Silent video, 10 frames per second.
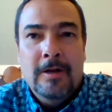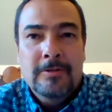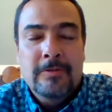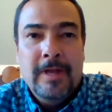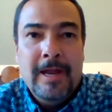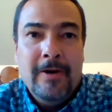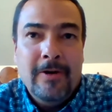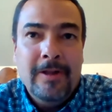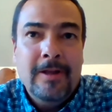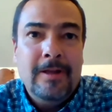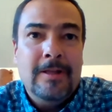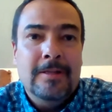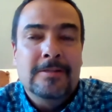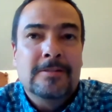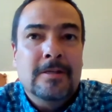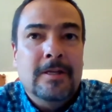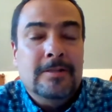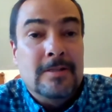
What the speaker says: So the area it's